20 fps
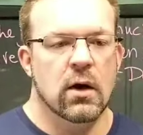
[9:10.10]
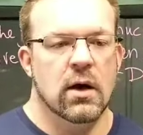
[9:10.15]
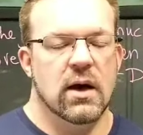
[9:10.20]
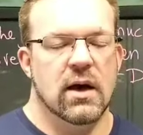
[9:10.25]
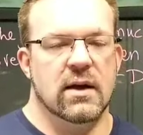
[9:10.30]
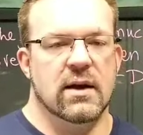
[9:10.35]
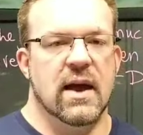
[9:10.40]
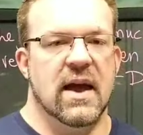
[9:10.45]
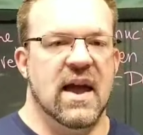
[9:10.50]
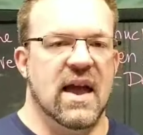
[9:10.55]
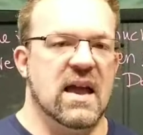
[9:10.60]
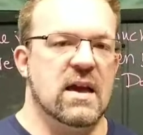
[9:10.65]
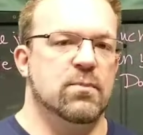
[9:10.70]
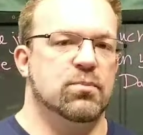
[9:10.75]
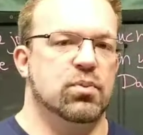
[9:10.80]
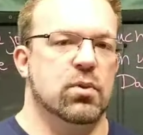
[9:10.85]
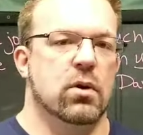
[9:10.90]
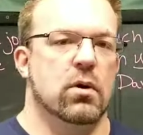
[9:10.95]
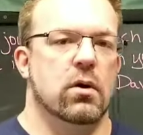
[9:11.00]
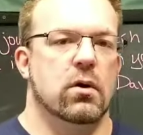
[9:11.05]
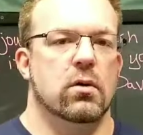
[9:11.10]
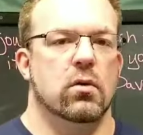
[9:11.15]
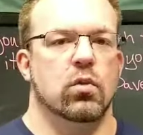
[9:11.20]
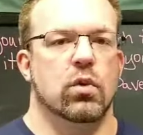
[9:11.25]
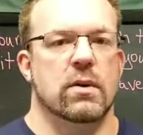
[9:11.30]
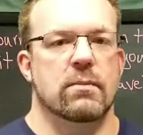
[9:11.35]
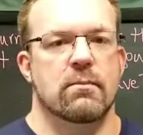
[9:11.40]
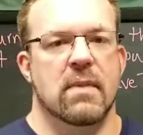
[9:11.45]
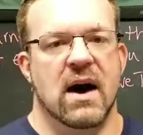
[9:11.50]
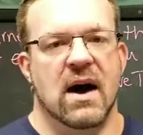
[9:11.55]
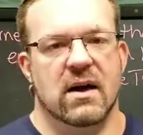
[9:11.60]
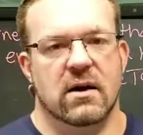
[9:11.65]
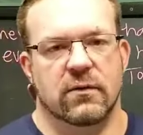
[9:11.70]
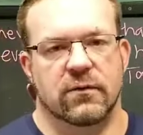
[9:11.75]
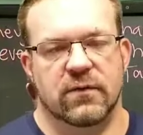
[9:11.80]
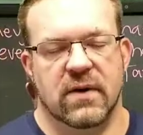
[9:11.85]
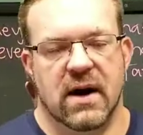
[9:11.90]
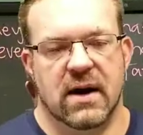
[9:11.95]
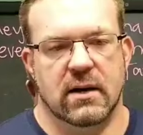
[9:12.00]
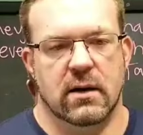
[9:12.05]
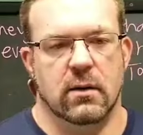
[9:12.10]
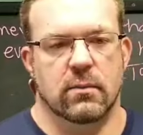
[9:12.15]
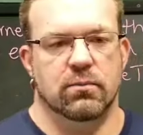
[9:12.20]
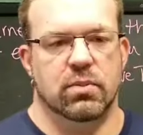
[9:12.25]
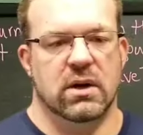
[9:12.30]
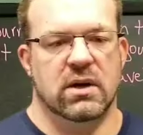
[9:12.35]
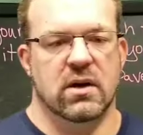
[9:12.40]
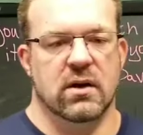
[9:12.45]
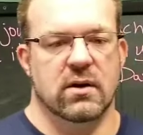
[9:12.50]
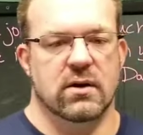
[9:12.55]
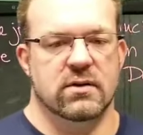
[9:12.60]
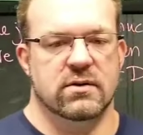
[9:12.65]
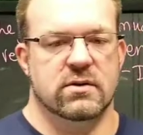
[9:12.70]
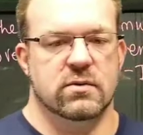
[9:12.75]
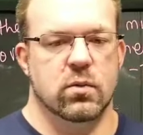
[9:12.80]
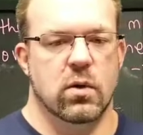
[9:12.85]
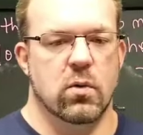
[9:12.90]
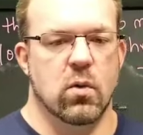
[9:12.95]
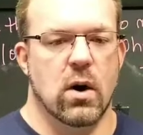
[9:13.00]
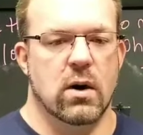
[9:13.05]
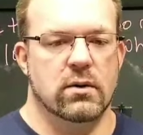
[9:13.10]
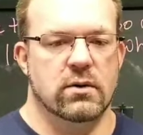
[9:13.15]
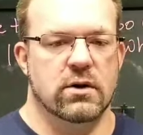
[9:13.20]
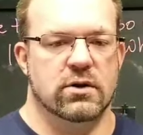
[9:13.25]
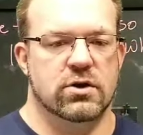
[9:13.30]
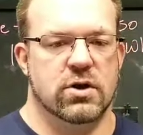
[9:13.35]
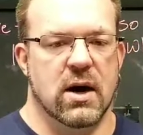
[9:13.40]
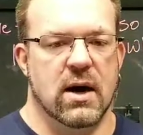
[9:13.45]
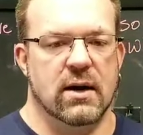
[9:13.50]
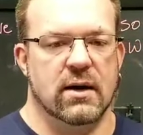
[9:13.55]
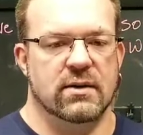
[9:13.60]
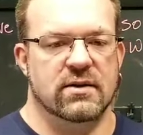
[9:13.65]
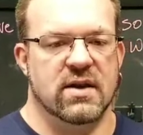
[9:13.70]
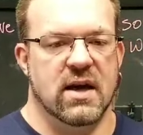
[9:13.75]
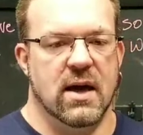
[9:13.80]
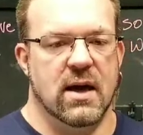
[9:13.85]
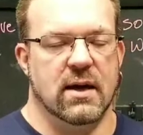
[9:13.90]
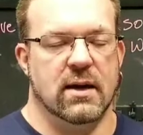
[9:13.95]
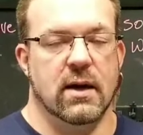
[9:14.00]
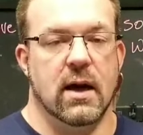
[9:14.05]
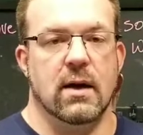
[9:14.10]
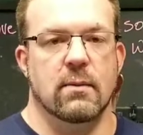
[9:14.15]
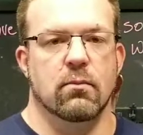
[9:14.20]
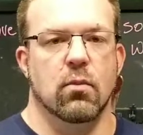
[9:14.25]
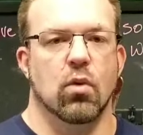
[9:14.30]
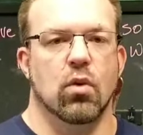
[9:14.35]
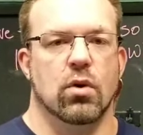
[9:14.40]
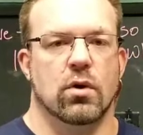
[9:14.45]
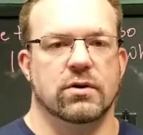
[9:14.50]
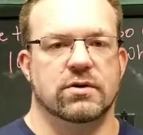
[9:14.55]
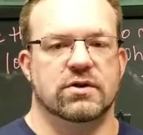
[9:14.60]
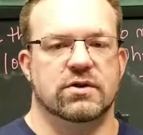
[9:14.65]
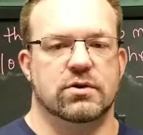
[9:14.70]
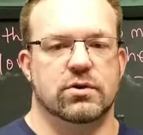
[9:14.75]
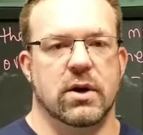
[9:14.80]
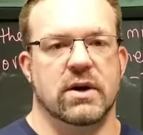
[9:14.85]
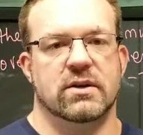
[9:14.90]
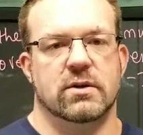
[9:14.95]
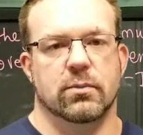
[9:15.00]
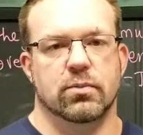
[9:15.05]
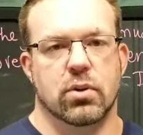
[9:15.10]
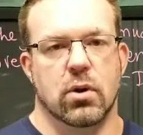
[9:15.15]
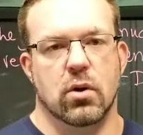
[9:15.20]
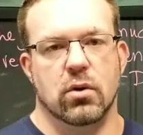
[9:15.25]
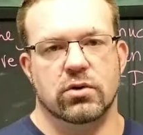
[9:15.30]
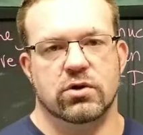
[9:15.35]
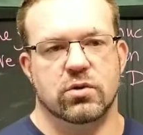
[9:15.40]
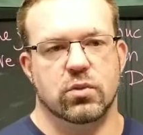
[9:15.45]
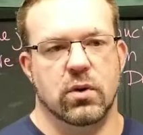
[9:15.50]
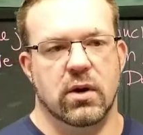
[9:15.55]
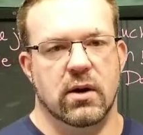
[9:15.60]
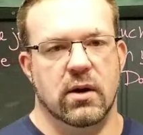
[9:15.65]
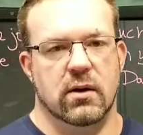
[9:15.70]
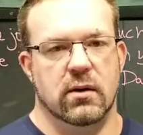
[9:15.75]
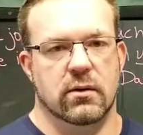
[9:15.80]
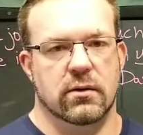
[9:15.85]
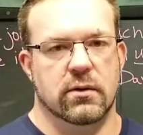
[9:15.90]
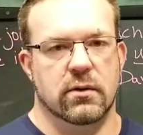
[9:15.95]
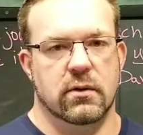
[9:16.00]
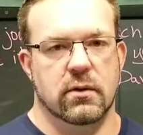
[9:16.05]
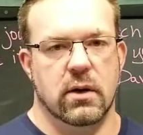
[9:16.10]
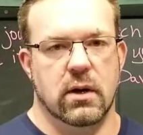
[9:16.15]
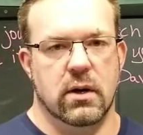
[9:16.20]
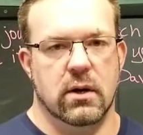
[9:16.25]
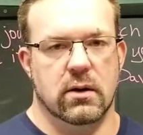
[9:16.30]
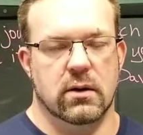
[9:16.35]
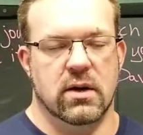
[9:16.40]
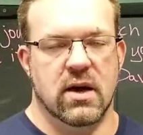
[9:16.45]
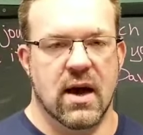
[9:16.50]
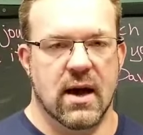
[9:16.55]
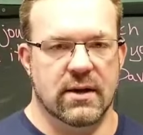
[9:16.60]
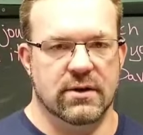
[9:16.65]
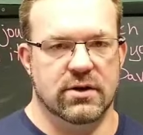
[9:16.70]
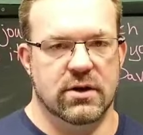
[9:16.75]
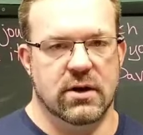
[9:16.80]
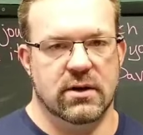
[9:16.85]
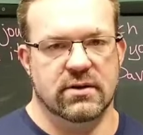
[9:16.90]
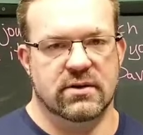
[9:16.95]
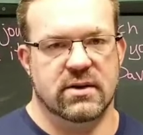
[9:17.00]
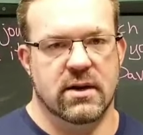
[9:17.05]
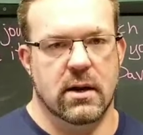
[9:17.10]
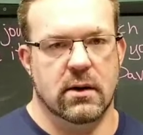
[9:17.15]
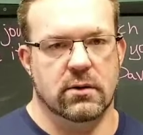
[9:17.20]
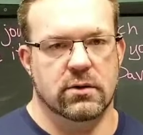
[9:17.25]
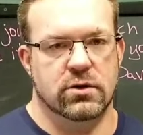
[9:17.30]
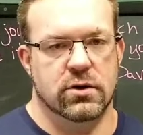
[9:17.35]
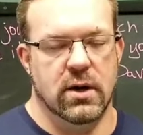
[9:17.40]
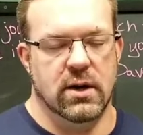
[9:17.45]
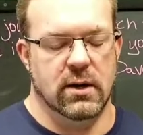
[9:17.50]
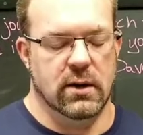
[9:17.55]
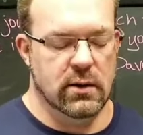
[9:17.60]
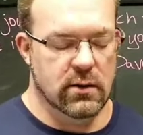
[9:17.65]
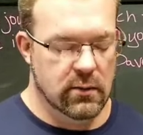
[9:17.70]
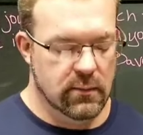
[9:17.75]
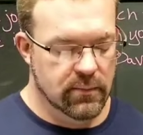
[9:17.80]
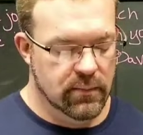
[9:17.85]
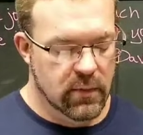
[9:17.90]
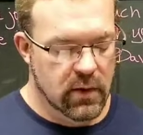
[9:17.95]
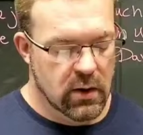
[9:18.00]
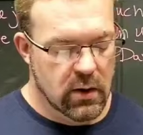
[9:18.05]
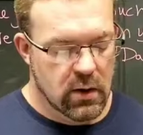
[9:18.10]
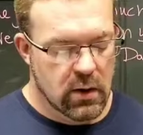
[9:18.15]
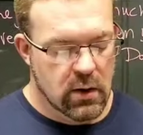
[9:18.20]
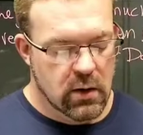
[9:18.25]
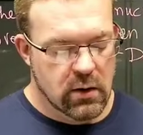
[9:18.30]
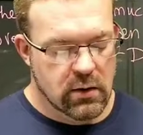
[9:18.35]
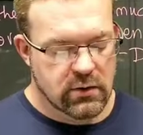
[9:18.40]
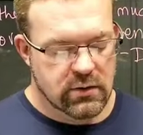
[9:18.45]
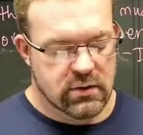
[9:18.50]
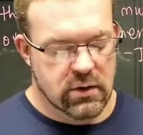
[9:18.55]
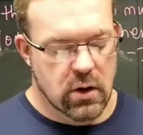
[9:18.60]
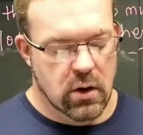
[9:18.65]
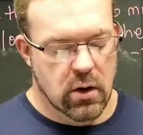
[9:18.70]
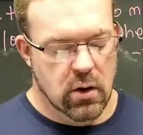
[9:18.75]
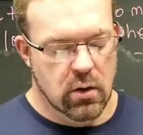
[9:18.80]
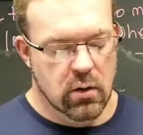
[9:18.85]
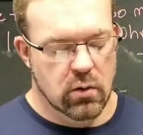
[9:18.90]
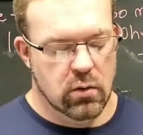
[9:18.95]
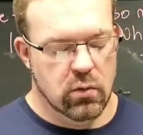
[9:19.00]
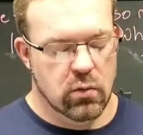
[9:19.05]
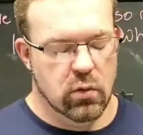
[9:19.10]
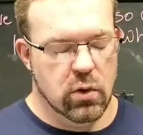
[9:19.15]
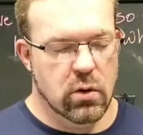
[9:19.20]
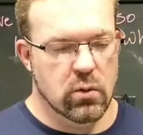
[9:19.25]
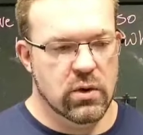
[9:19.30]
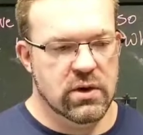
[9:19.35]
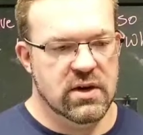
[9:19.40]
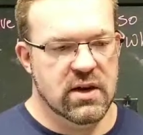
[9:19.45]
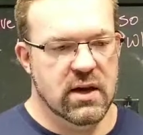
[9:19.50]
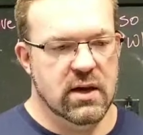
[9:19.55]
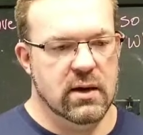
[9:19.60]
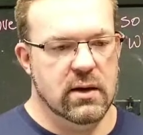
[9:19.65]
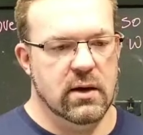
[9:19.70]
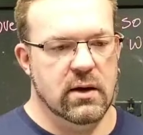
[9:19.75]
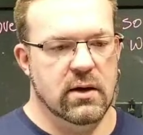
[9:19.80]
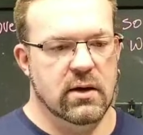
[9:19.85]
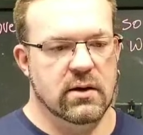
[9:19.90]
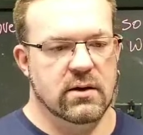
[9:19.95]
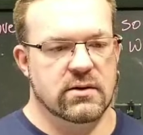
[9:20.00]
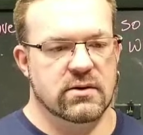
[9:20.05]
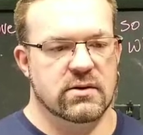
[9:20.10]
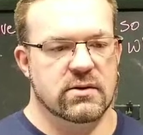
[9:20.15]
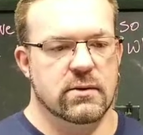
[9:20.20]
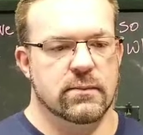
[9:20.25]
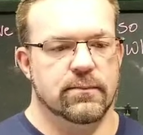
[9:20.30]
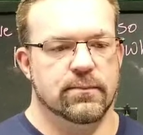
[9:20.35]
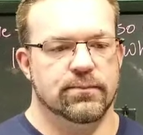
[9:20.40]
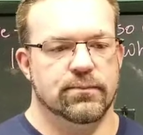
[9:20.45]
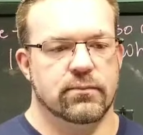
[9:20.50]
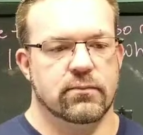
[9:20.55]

In April, we modified it because we wanted to try to take a more strict approach with conjugate style training. So what we did is,